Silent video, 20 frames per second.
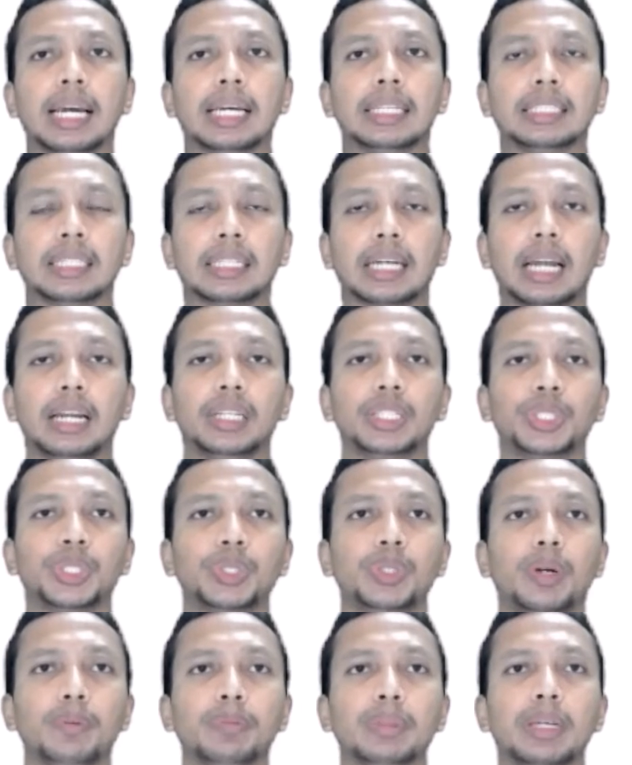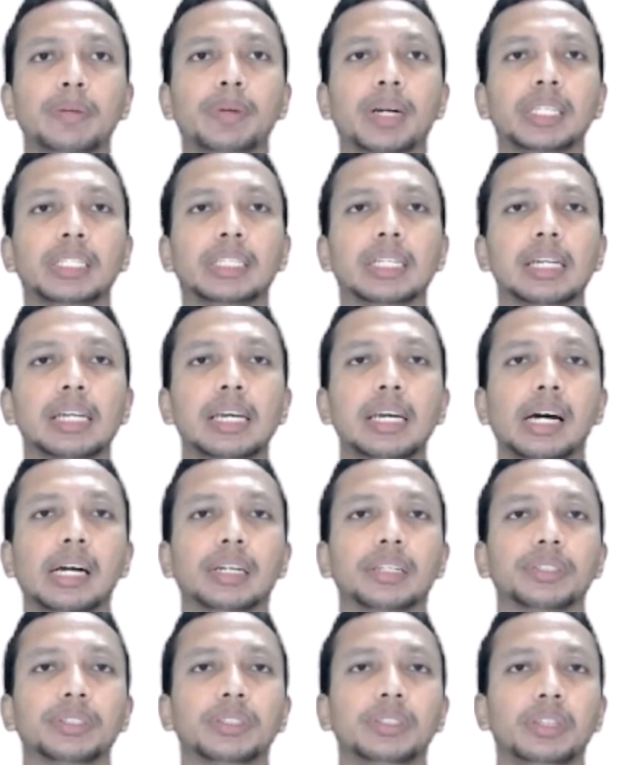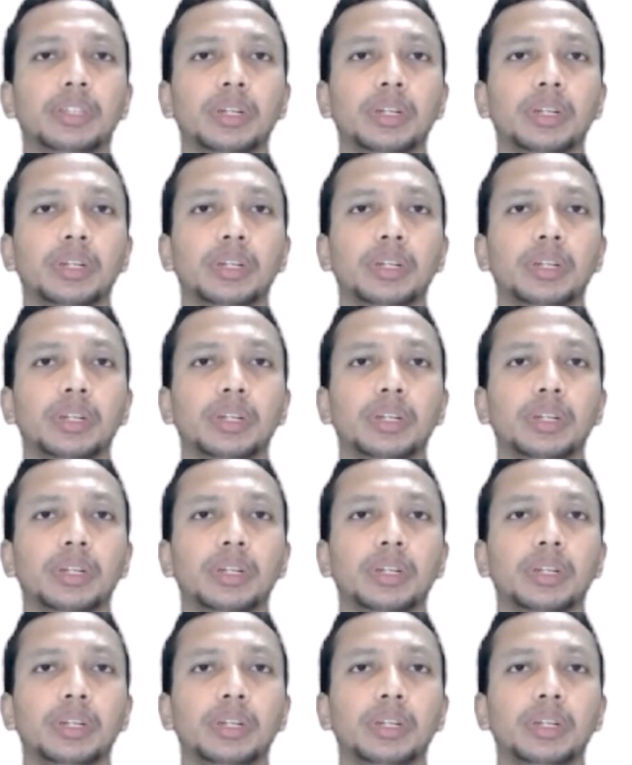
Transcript: as a collection of thematic layers